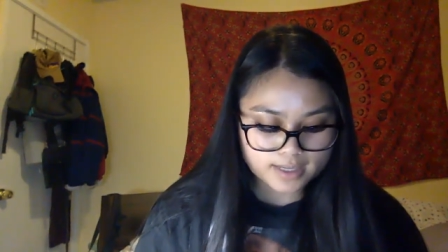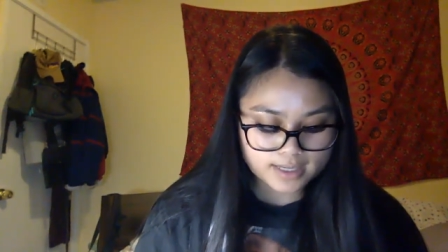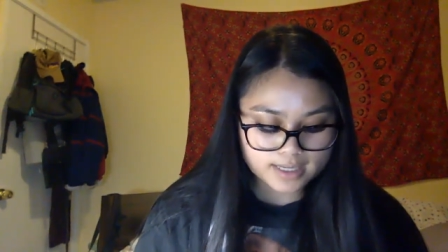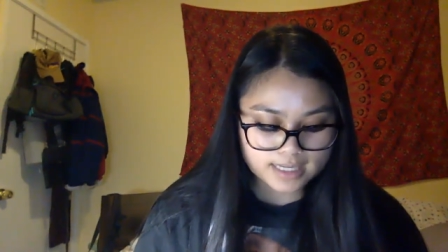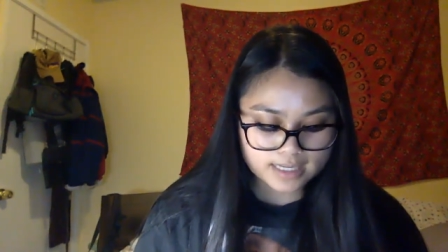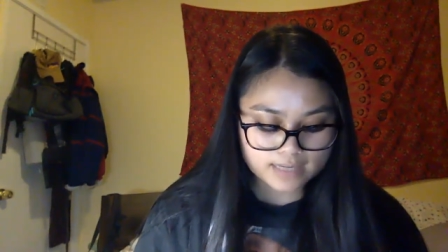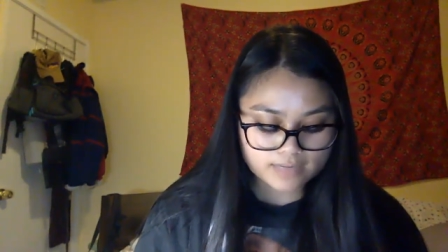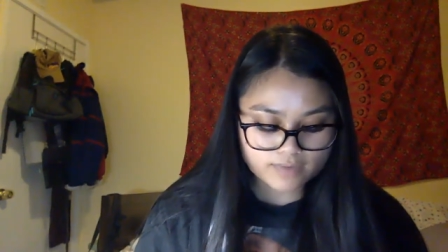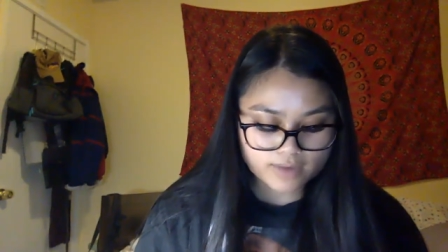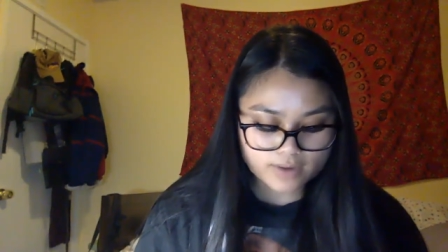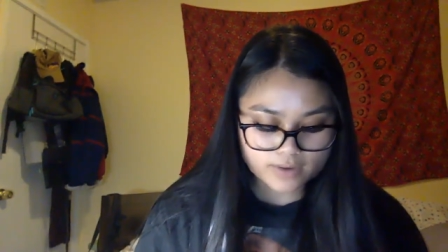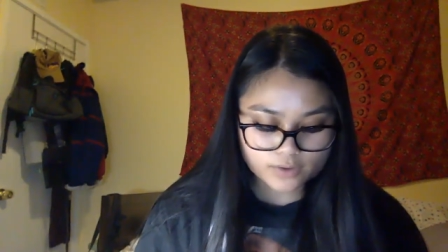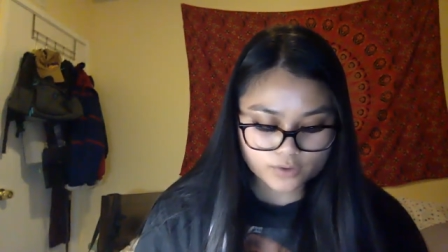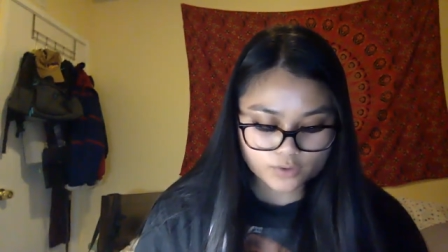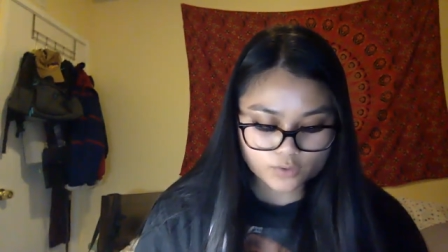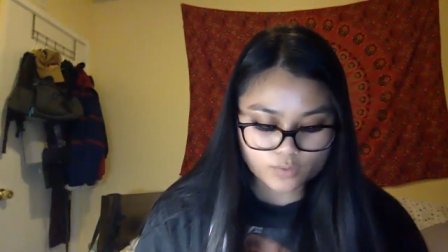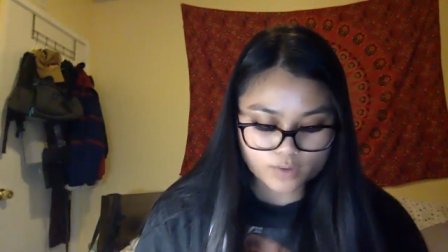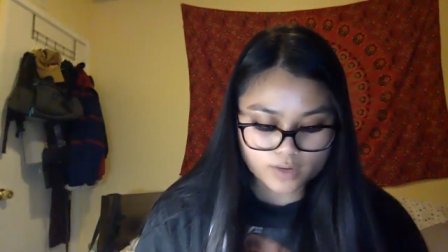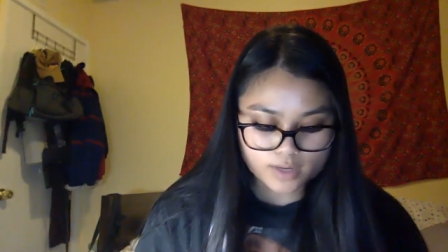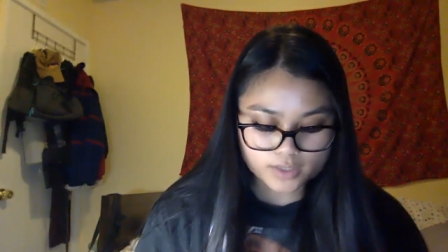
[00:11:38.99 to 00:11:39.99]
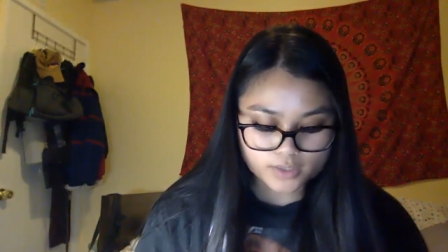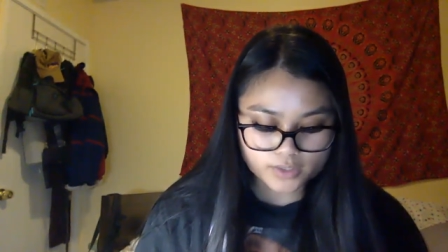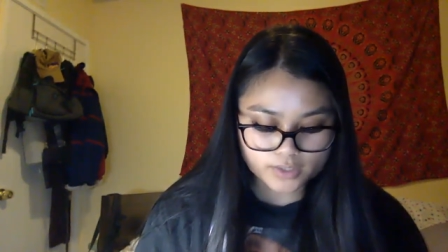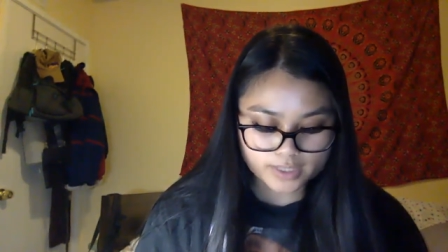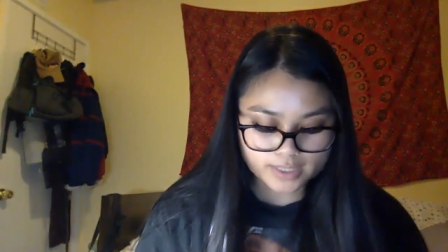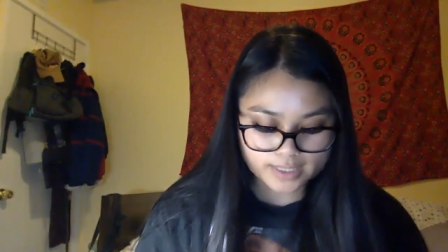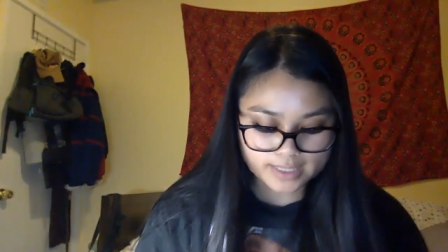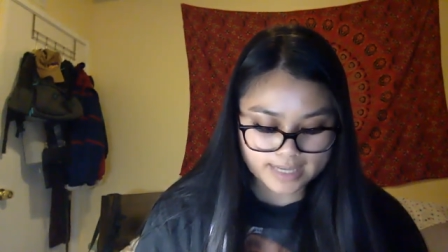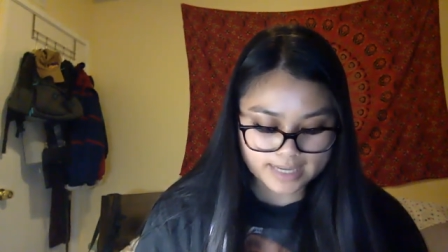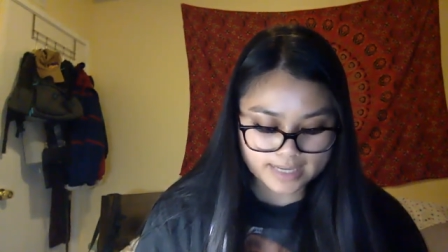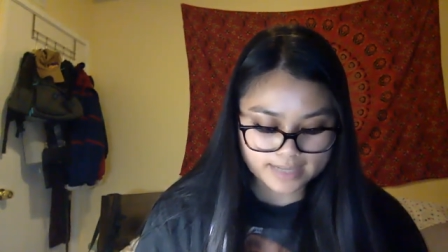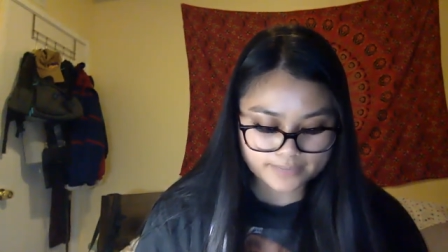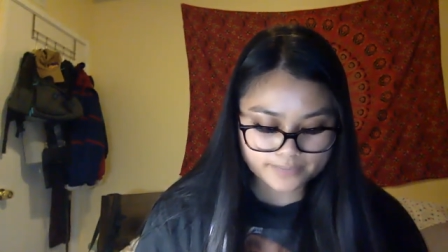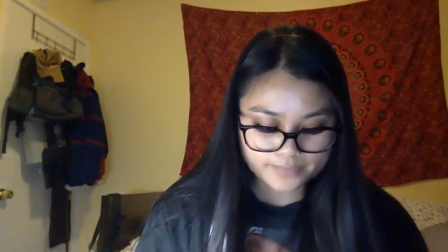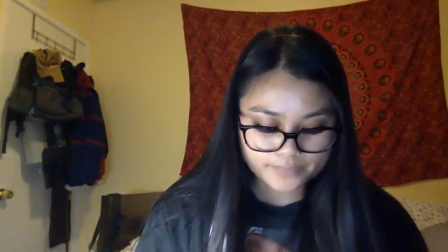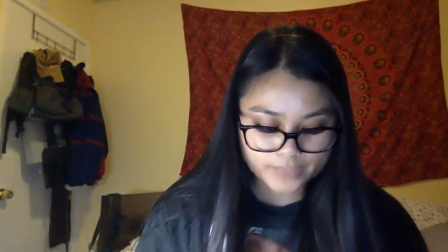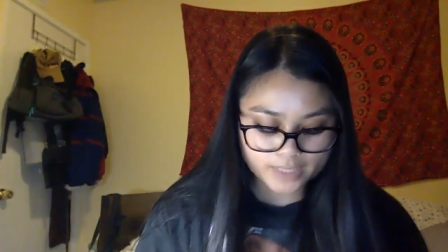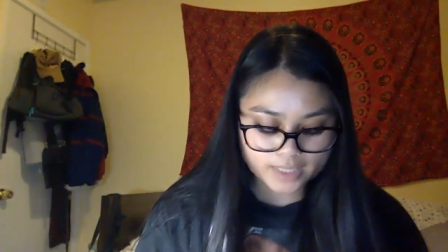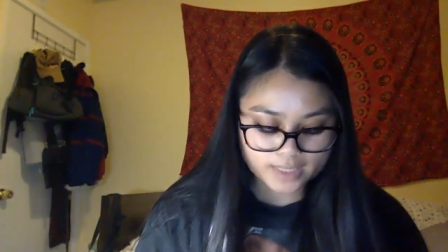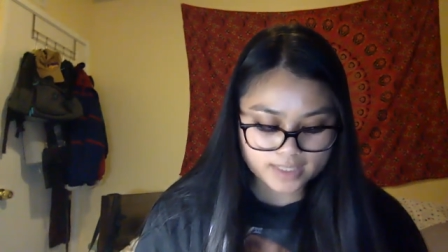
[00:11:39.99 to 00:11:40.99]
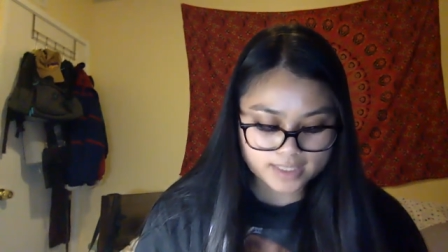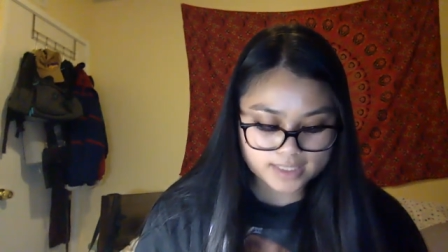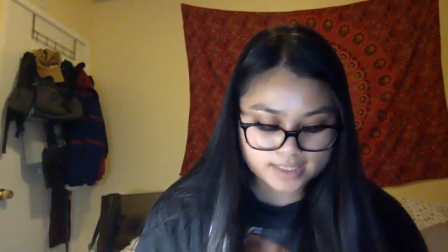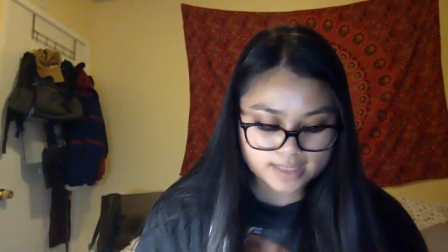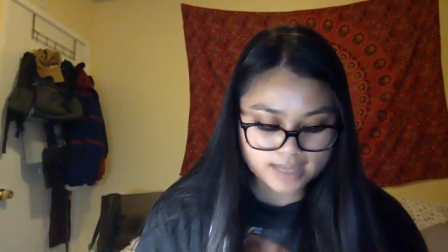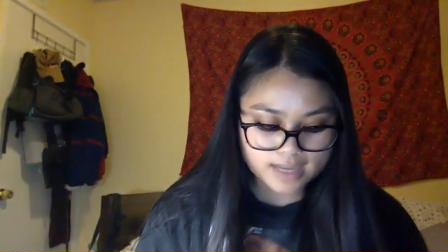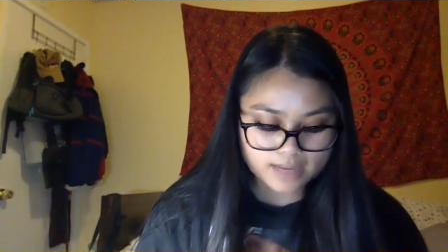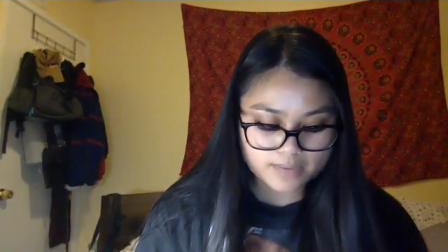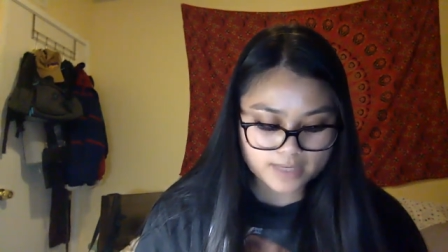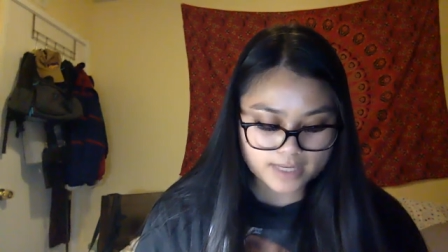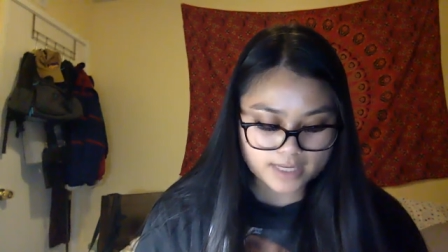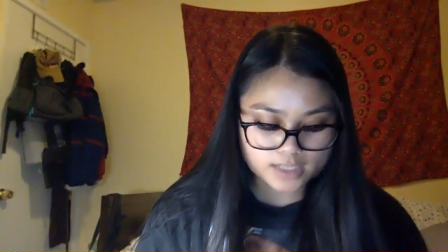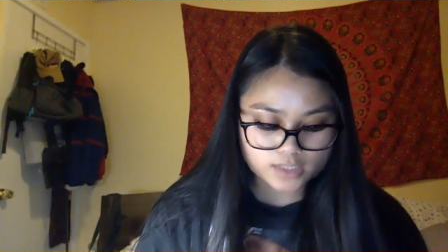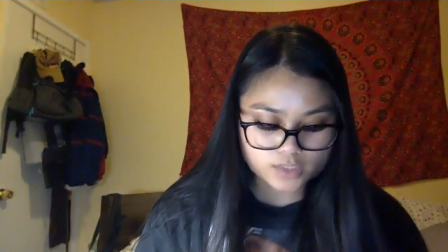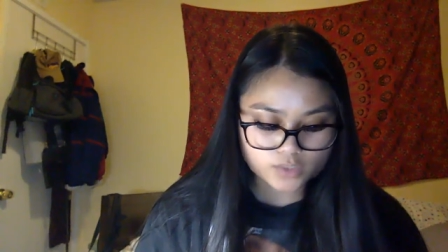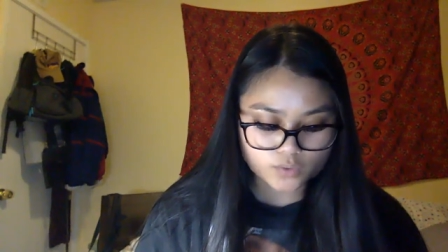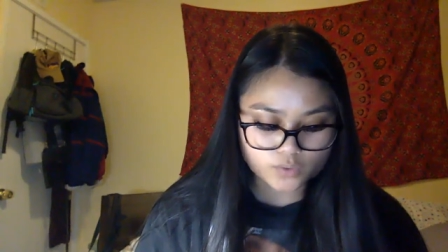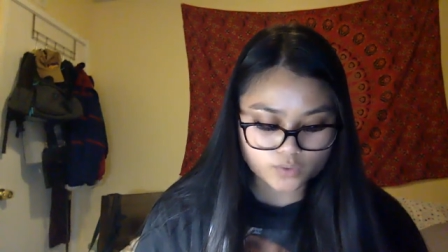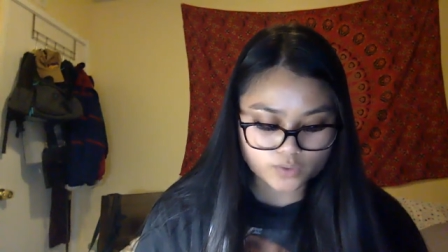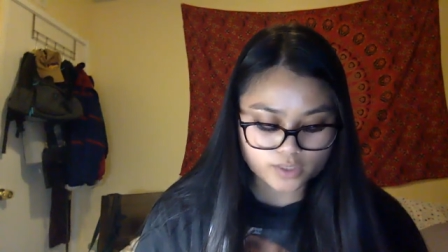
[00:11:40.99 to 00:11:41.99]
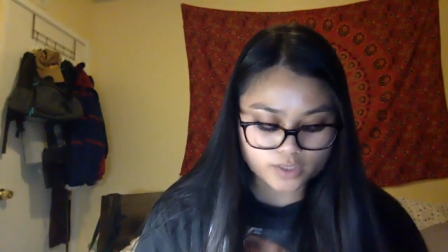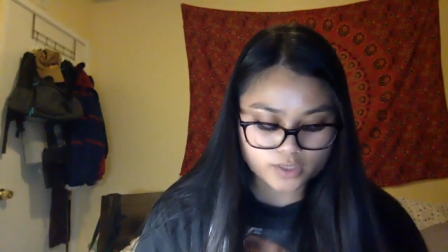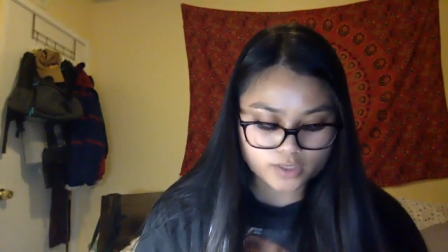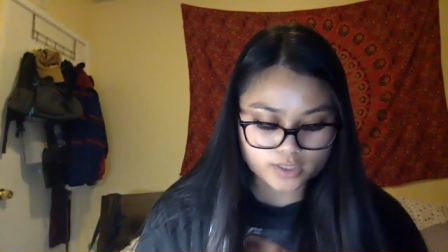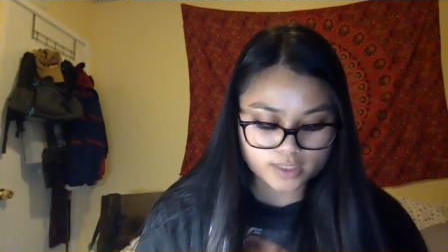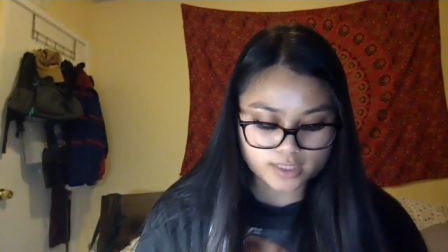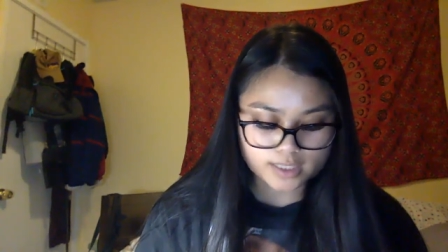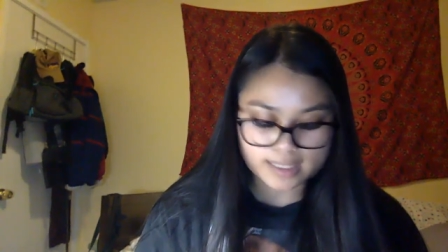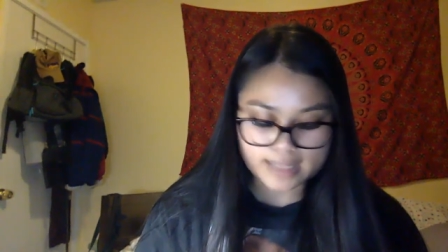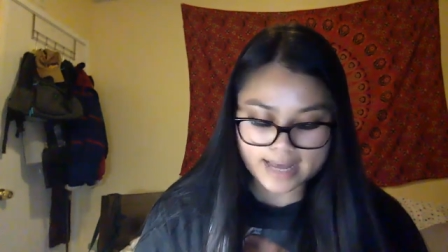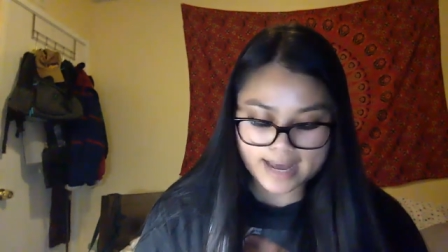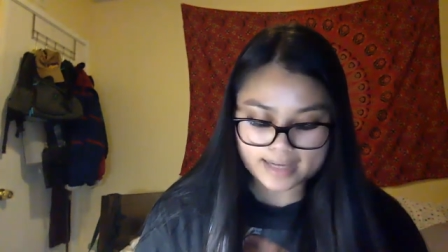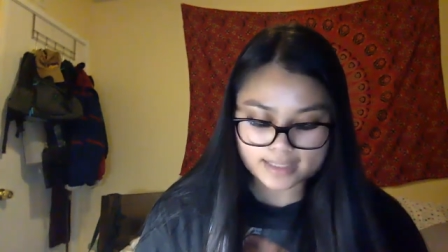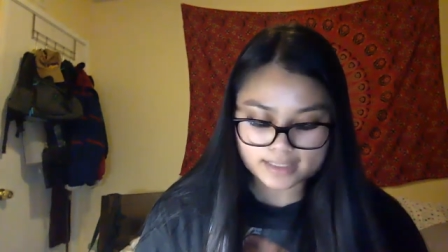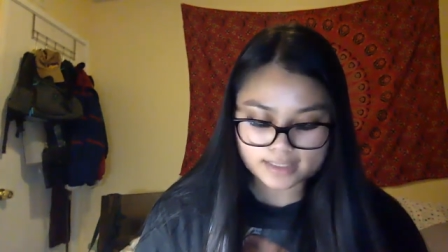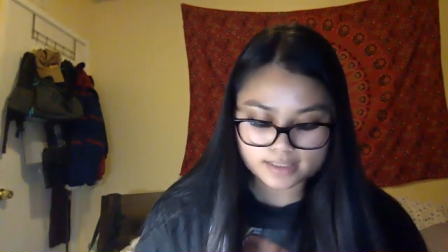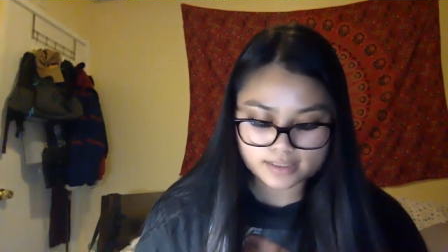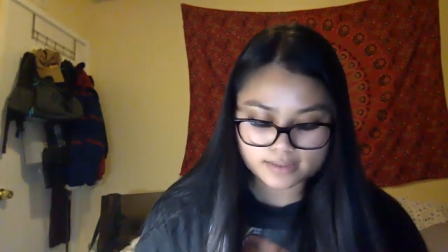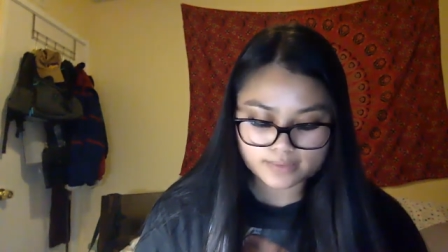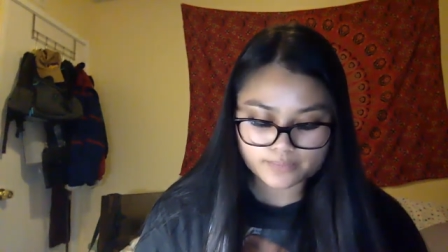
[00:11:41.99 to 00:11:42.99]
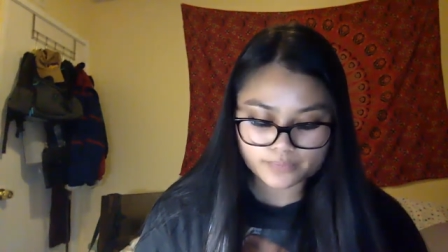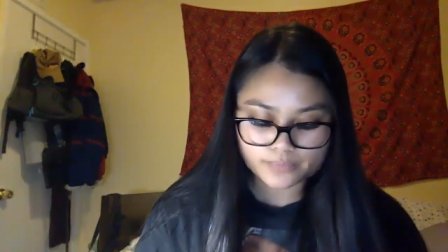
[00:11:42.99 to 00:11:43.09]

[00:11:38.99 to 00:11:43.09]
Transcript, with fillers: he'd found her wandering again, and this time he escorted her to class.